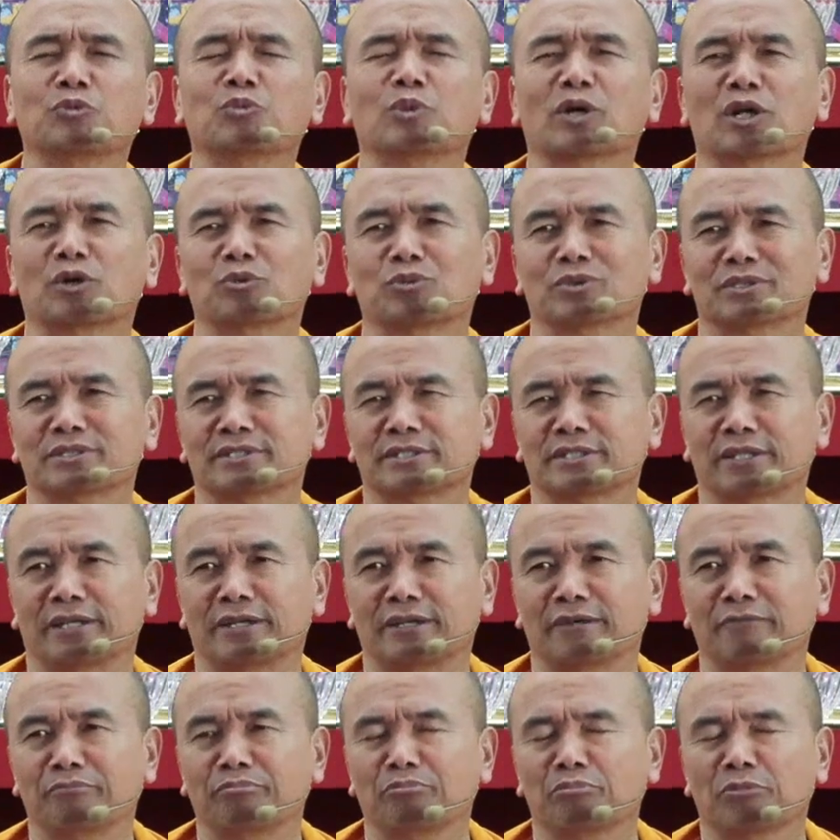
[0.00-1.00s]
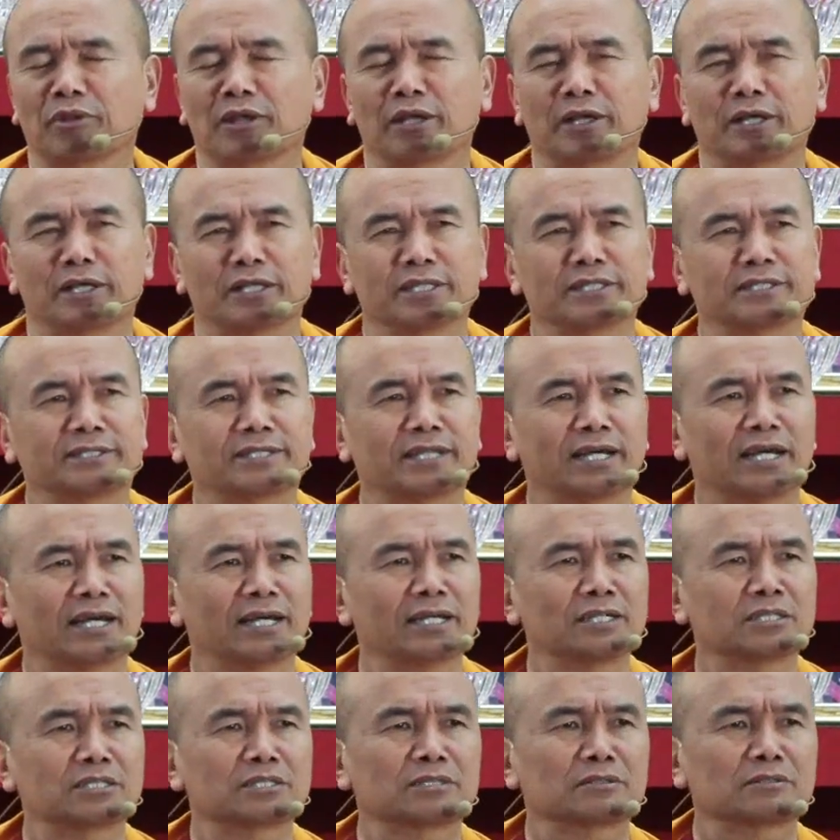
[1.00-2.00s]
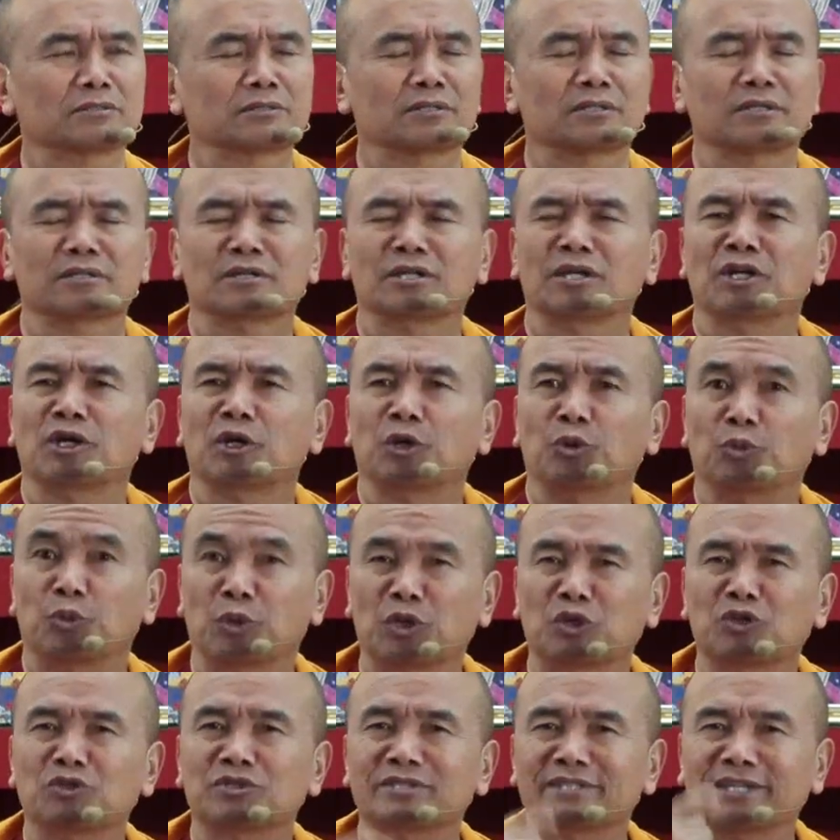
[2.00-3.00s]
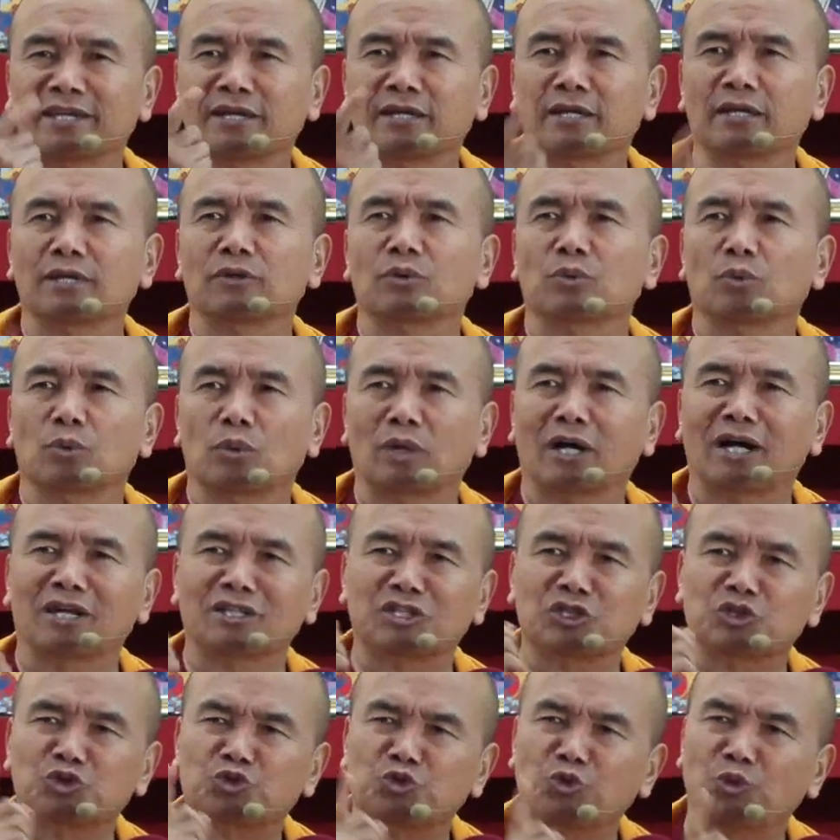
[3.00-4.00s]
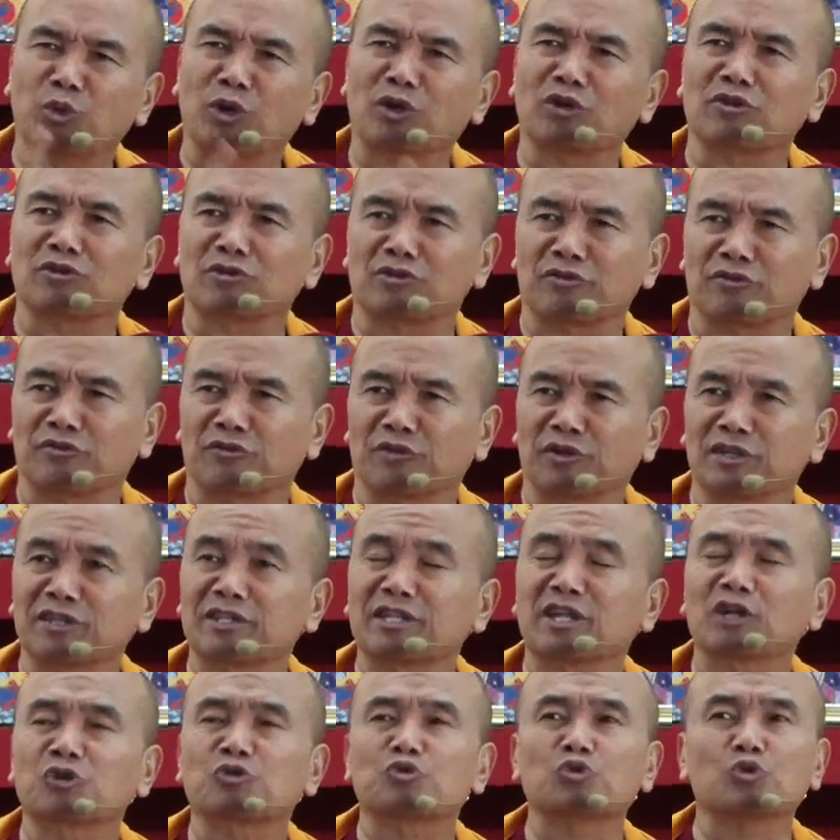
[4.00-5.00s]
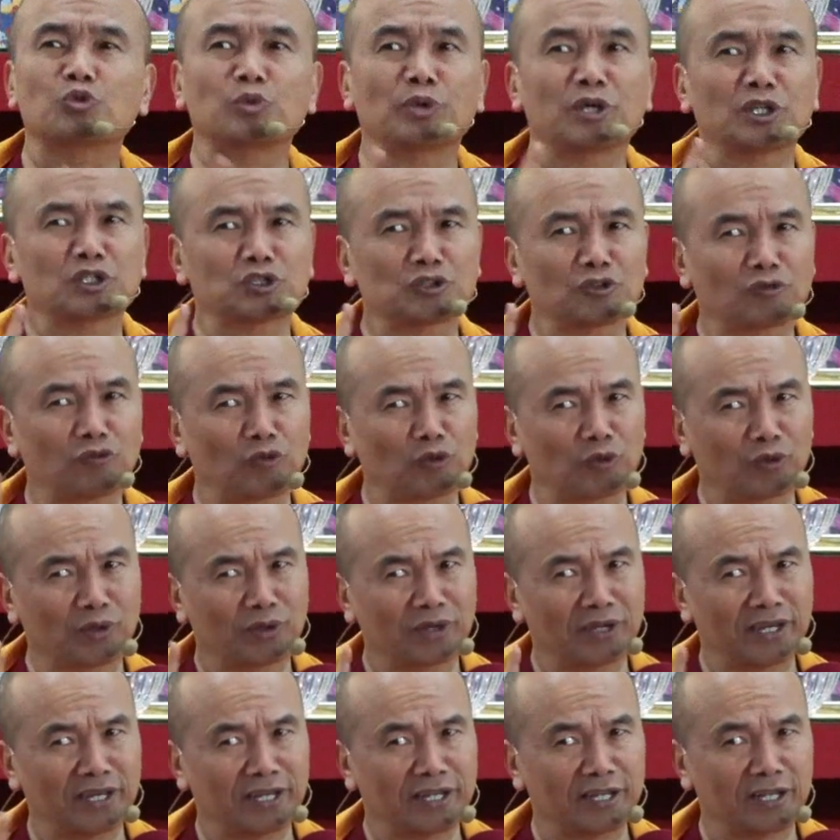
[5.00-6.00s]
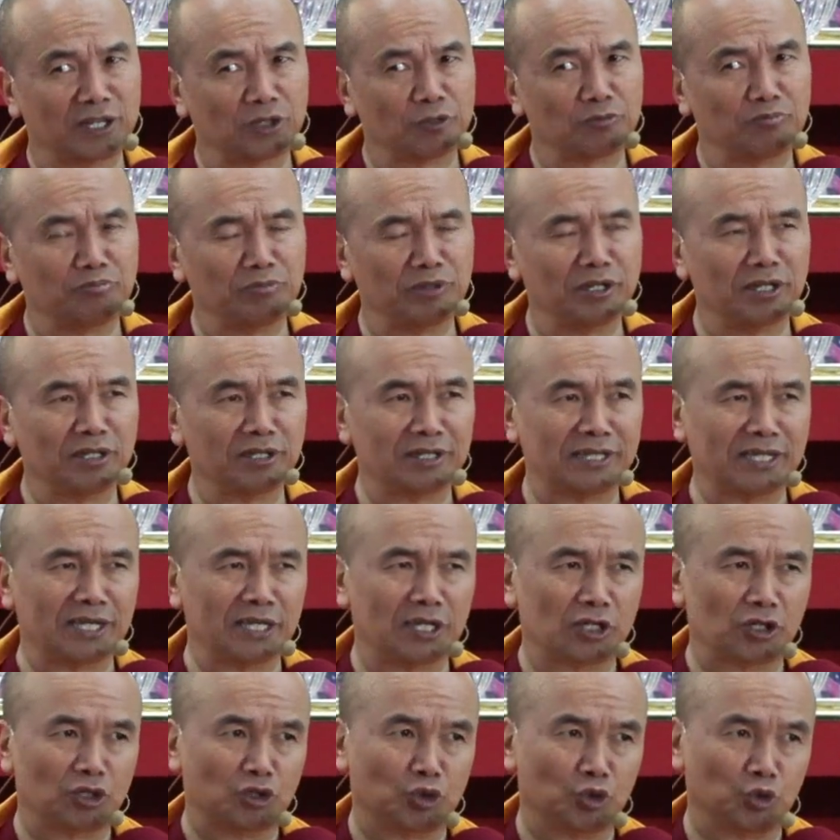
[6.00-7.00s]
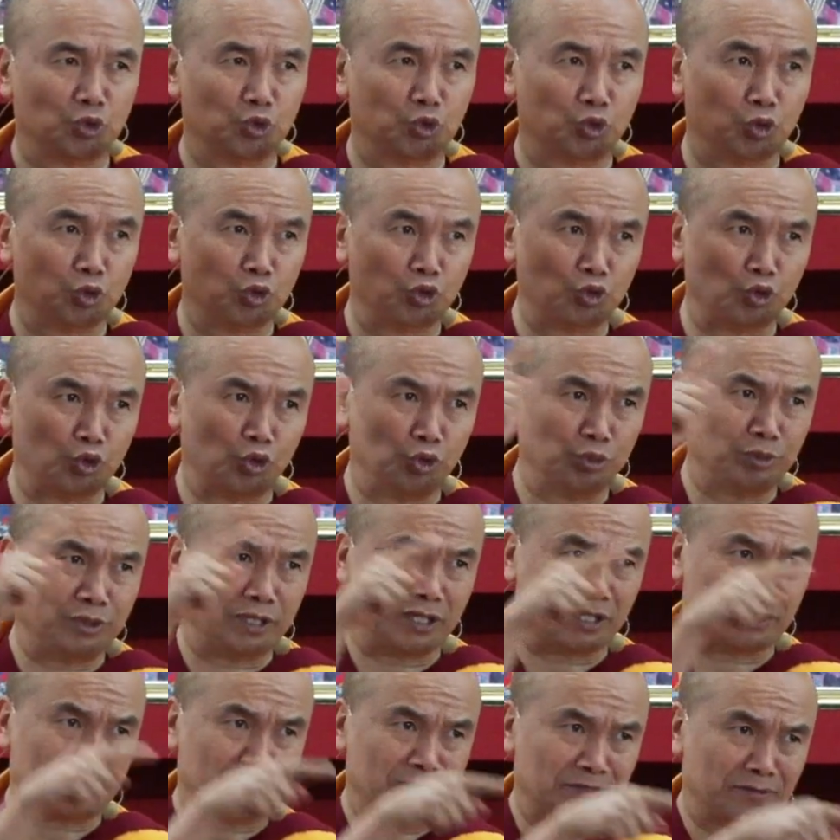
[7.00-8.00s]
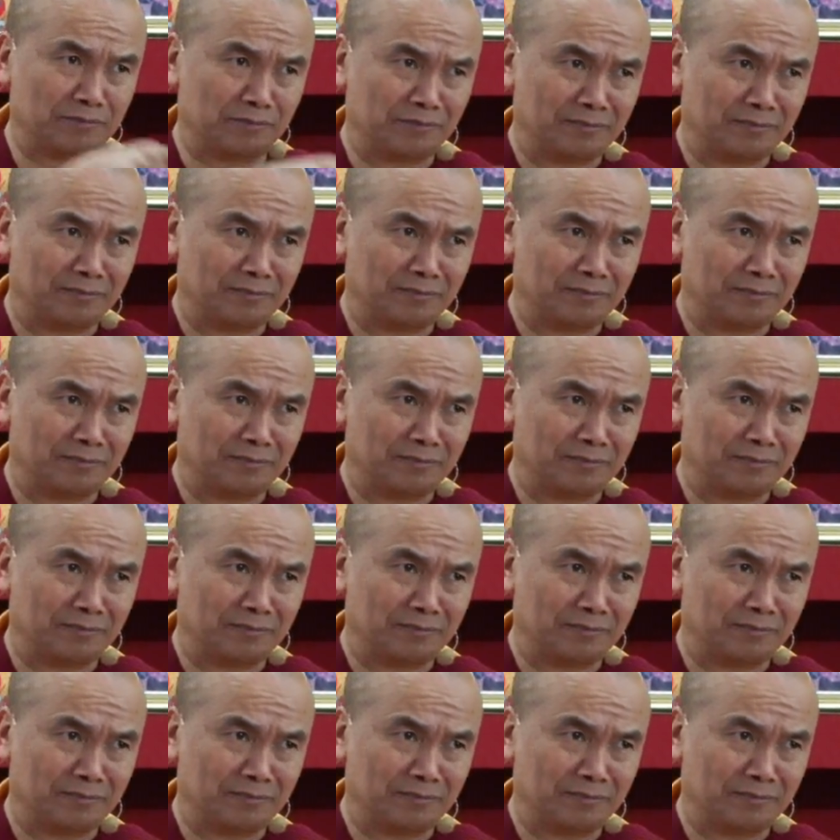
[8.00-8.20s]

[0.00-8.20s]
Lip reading: what I would say is that When you say, are these two one or different, there are two ways of looking at it. Meaning that you go to the object.